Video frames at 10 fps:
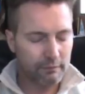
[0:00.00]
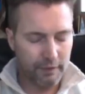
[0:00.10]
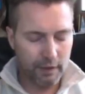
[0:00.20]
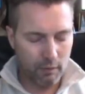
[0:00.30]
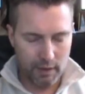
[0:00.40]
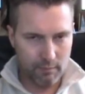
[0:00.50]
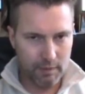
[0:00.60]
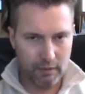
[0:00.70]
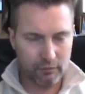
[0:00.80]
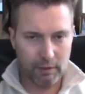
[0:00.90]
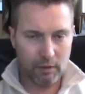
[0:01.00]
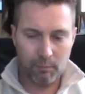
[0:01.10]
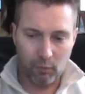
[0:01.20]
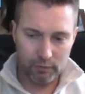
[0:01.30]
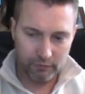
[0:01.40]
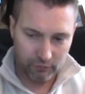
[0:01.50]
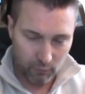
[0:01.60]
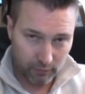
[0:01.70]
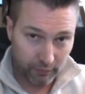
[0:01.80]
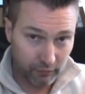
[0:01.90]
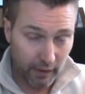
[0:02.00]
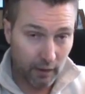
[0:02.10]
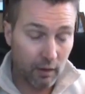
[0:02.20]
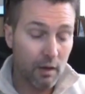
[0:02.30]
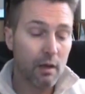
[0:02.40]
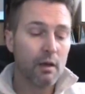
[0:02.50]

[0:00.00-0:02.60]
video on MBAs about how pointless and worthless they are.